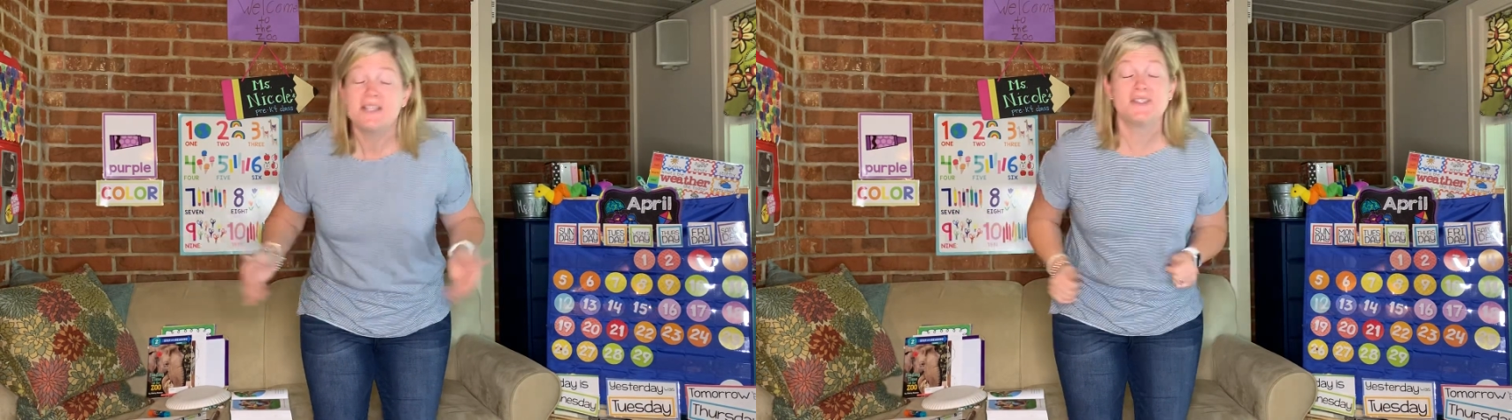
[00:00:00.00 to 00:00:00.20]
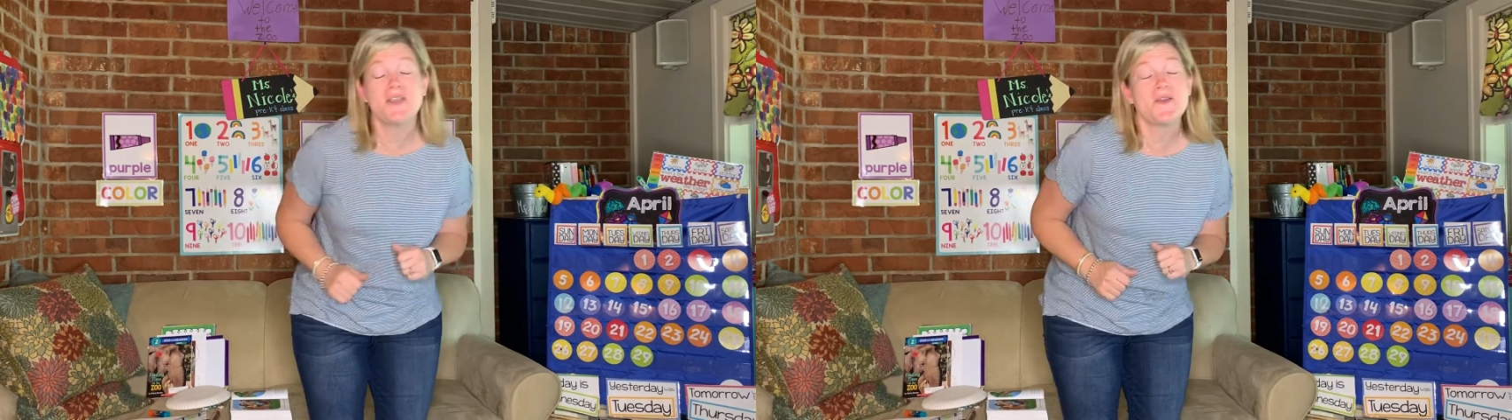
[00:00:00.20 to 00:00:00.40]

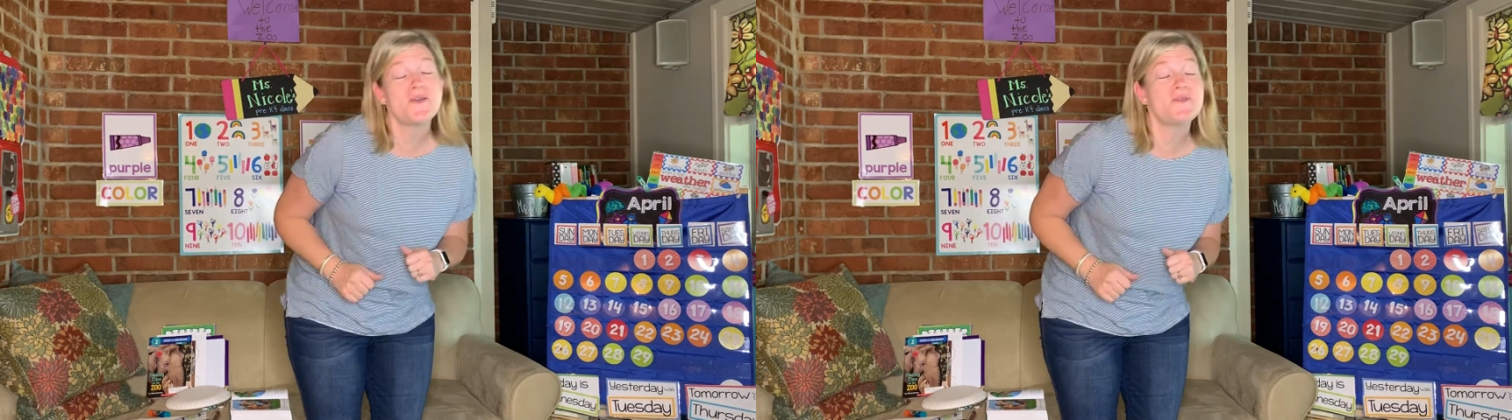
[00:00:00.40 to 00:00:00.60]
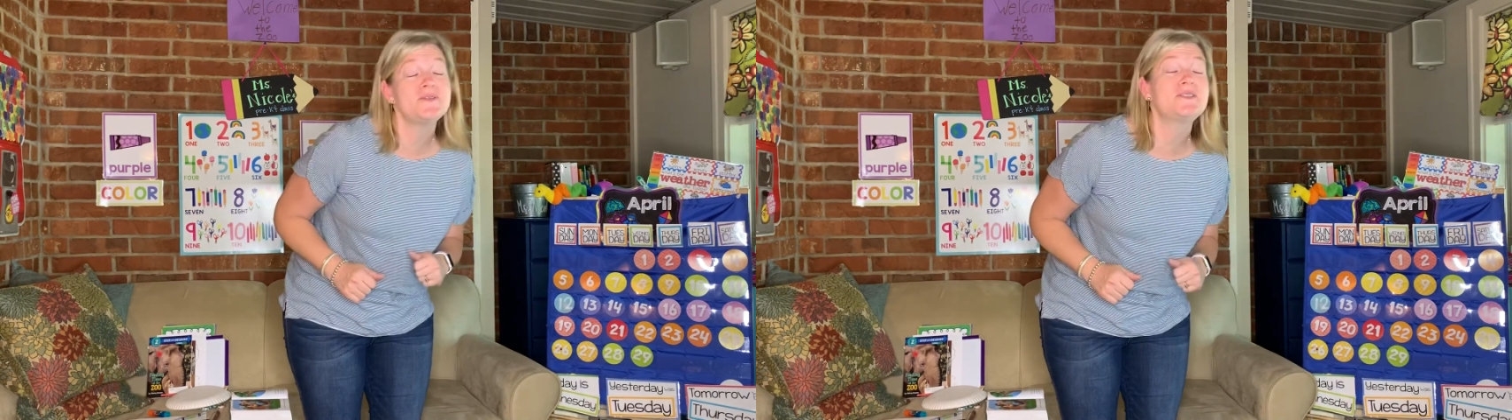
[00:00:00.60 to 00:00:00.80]

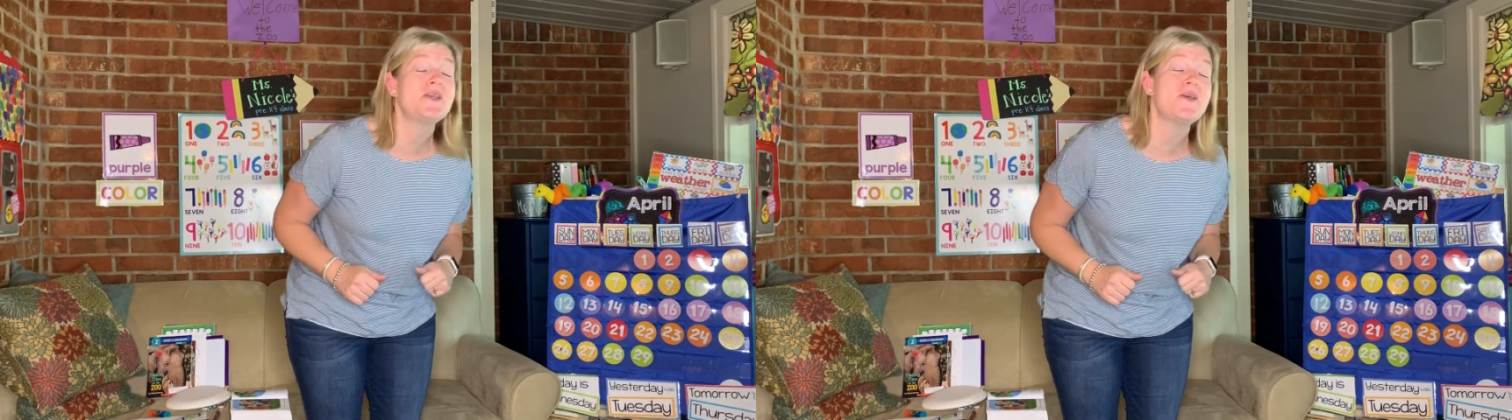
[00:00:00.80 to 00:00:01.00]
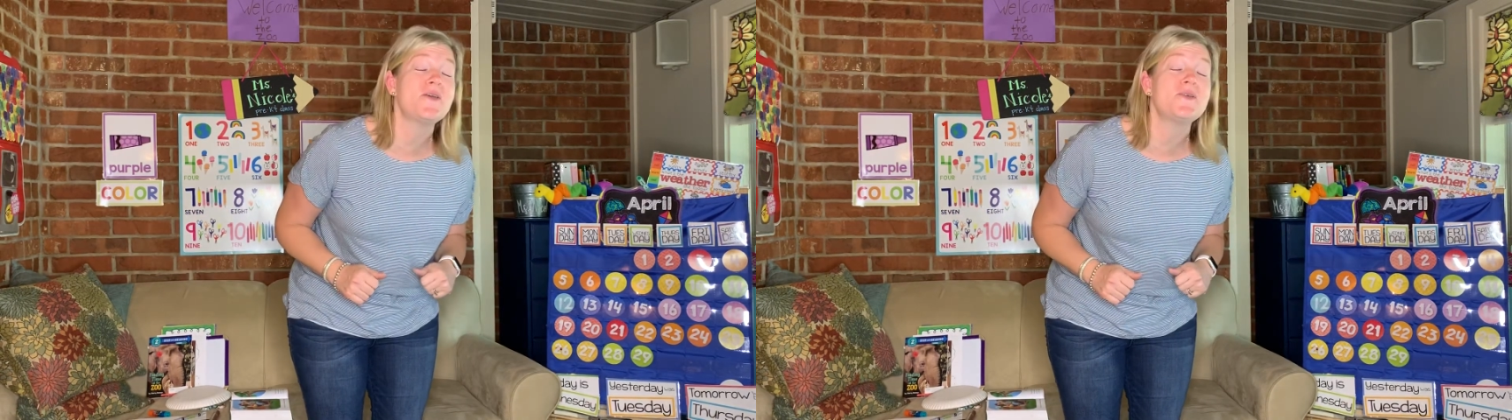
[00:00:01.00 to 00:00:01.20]
Zoo,
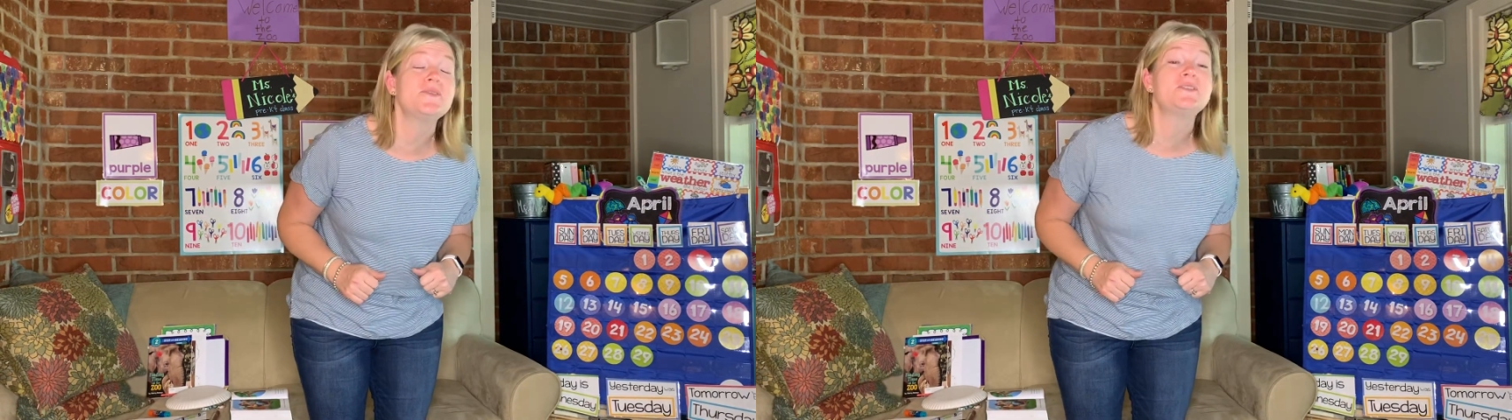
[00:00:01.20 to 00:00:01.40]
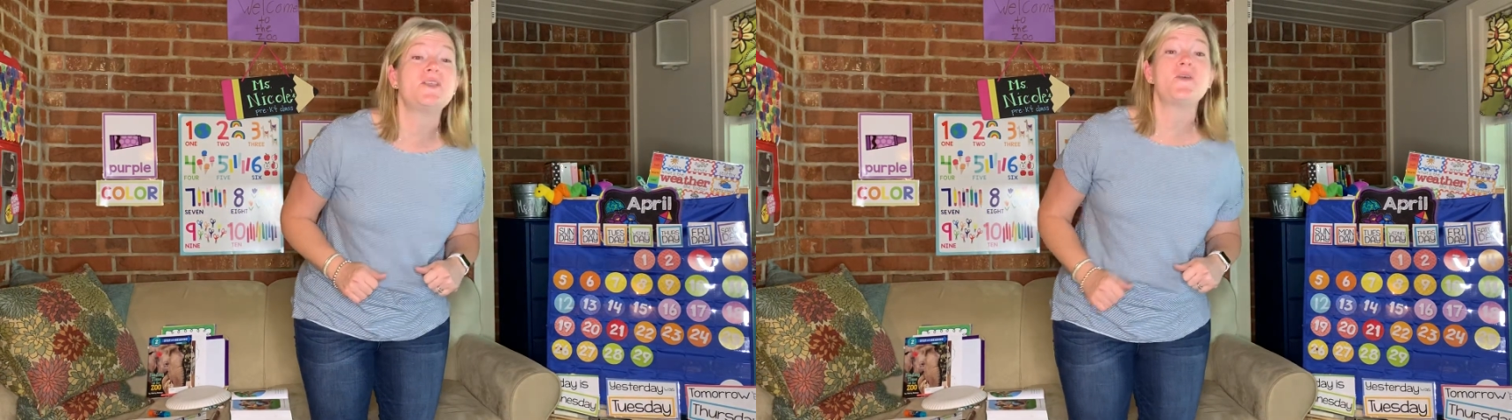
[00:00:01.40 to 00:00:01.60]
zoo,
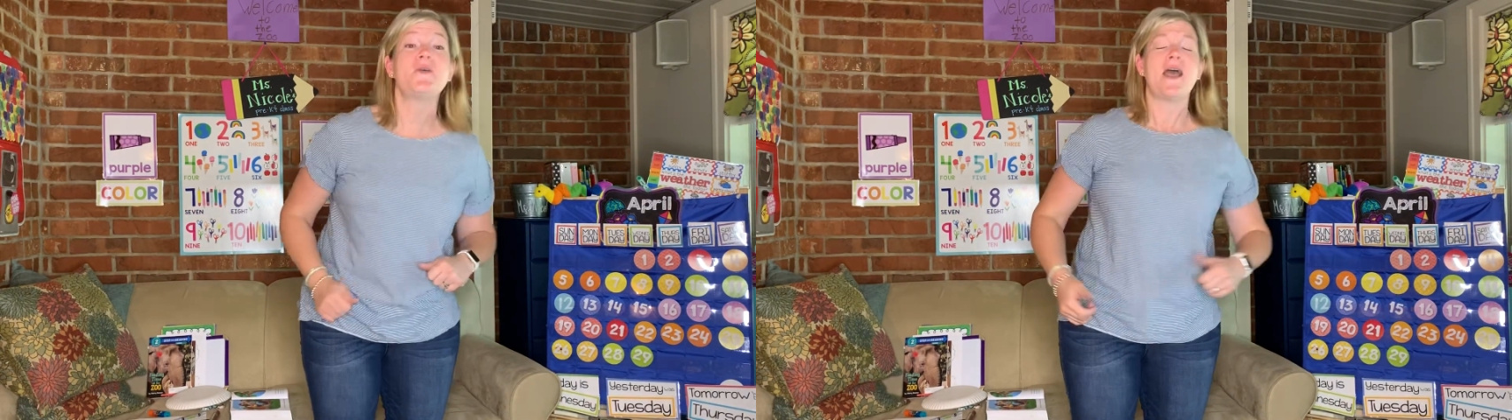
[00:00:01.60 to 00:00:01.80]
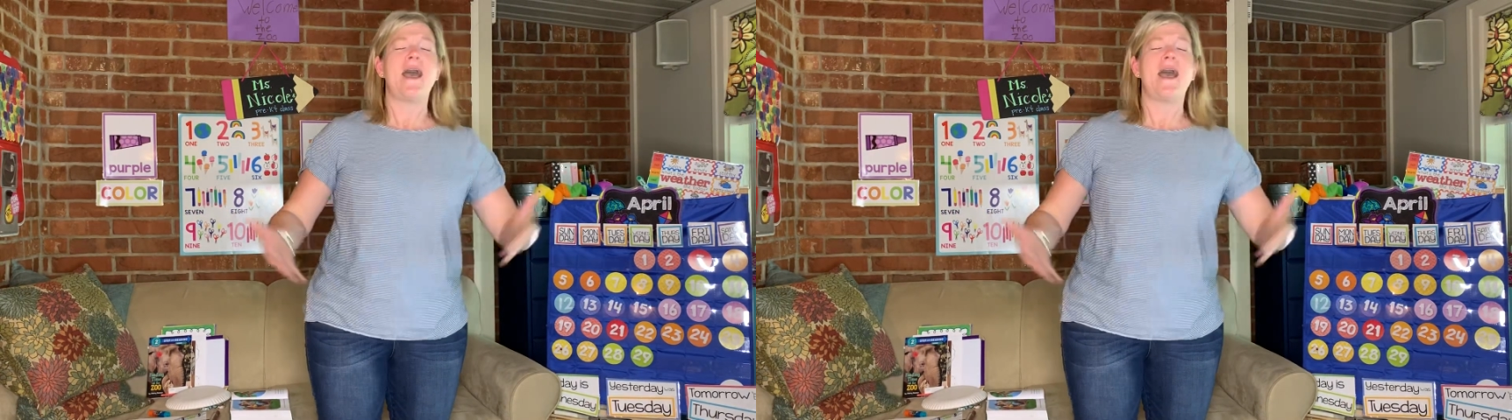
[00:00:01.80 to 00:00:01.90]
zoo.